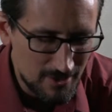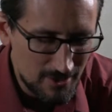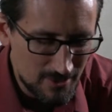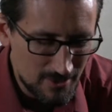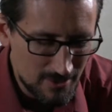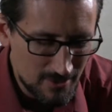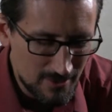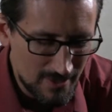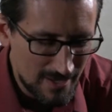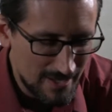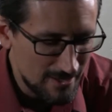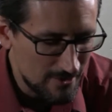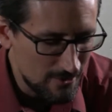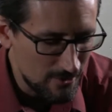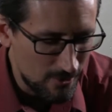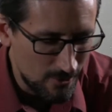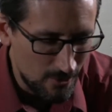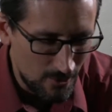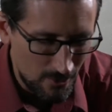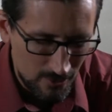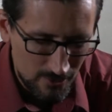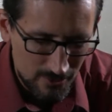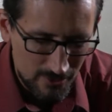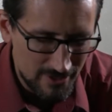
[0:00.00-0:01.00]
you and
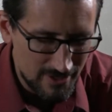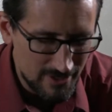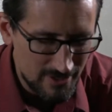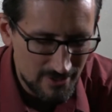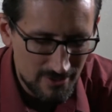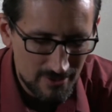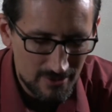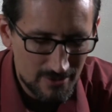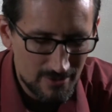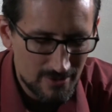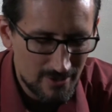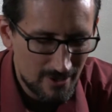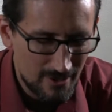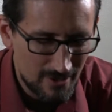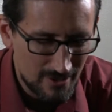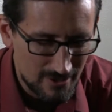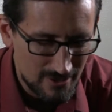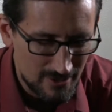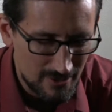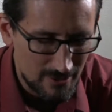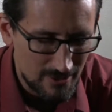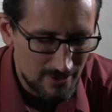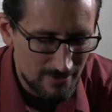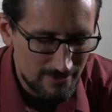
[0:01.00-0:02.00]
only you
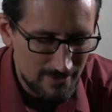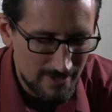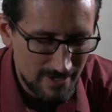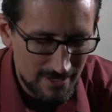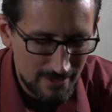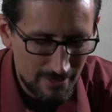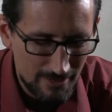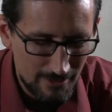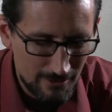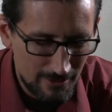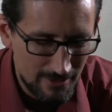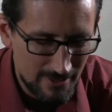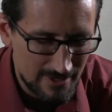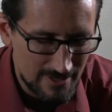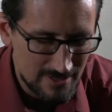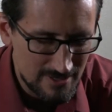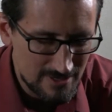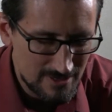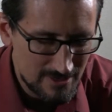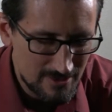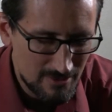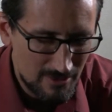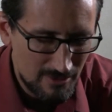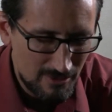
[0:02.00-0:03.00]
are glorified through
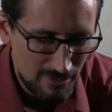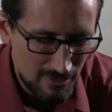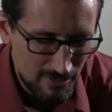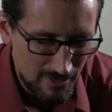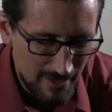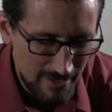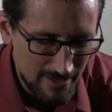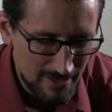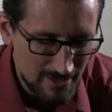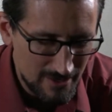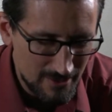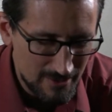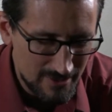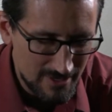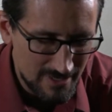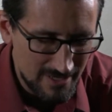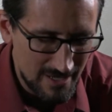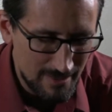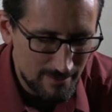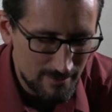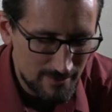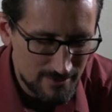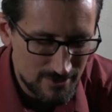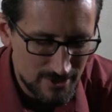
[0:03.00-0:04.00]
this. We thank you in
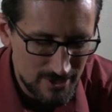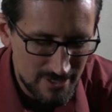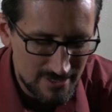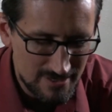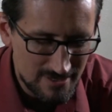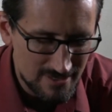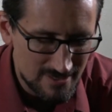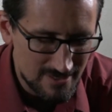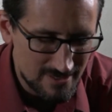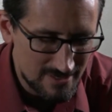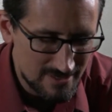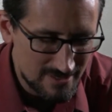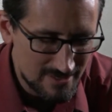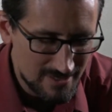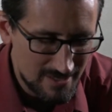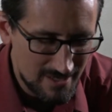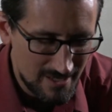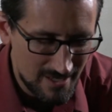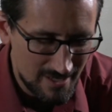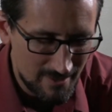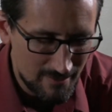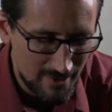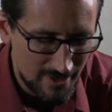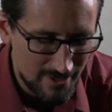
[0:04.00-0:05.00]
the name of Jesus.
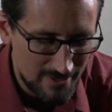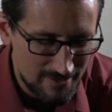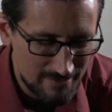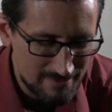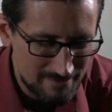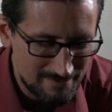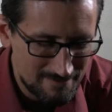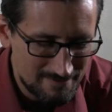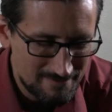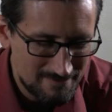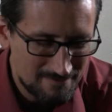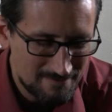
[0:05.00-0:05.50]
Amen.